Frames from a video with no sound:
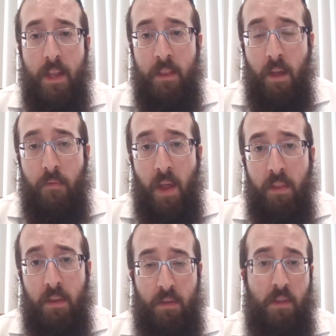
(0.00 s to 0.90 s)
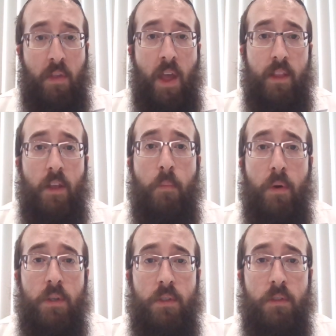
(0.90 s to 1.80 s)
In the event that a
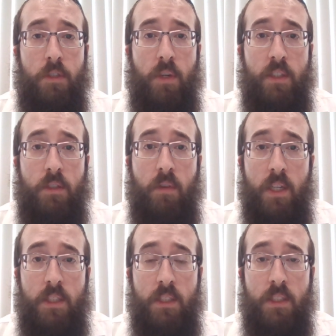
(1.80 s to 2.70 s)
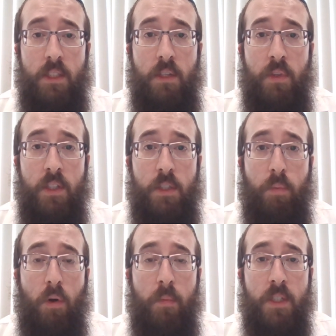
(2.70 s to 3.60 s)
person transgresses this
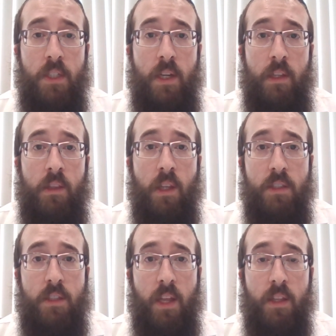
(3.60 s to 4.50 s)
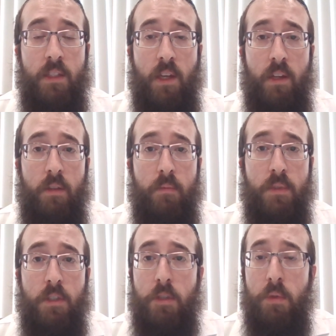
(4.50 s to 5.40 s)
prohibition and does take these
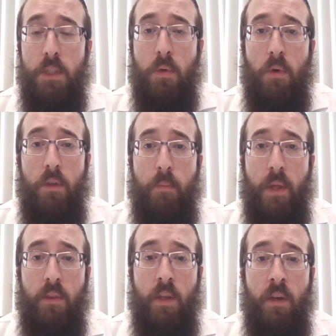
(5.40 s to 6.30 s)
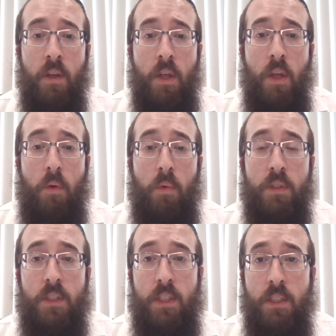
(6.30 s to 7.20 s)
items, the Jewish court, the Bet Din,
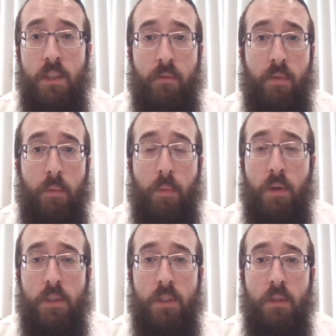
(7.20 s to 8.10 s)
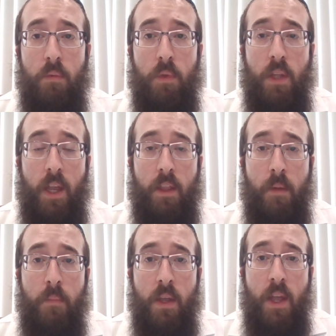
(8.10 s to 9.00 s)
would seize them from the person, would take
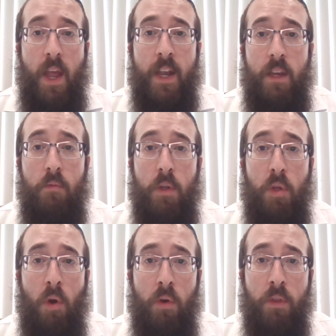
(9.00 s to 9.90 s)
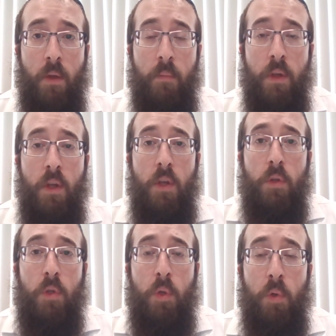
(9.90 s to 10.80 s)
them and return them
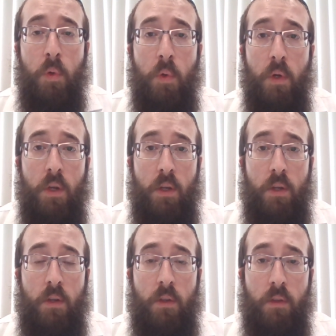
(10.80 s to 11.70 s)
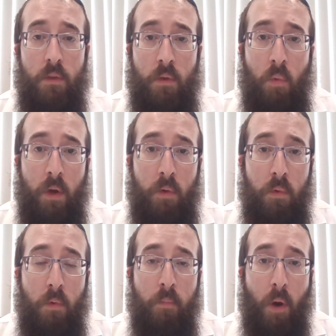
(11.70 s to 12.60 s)
to the one
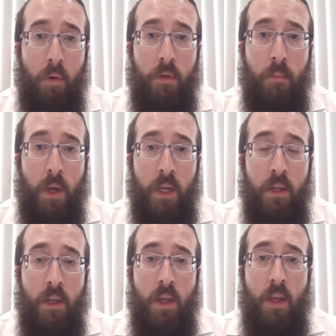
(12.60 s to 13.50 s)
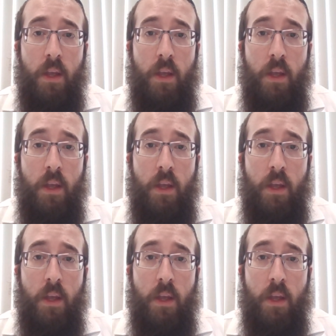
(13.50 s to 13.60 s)
who borrowed the money